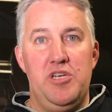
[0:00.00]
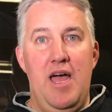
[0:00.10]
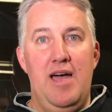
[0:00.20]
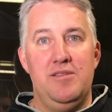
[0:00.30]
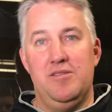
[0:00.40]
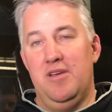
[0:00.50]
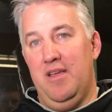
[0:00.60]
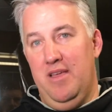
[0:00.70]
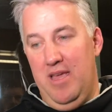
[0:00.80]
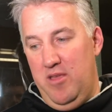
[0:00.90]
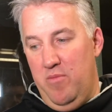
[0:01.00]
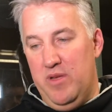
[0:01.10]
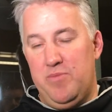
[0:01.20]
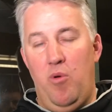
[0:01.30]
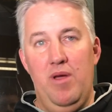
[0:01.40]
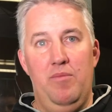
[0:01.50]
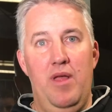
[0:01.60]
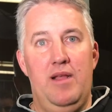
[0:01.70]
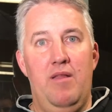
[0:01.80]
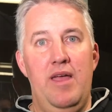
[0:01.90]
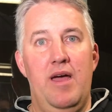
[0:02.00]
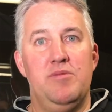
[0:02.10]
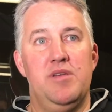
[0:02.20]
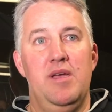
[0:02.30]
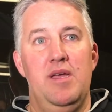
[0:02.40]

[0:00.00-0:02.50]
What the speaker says: shots and you miss point blank layups,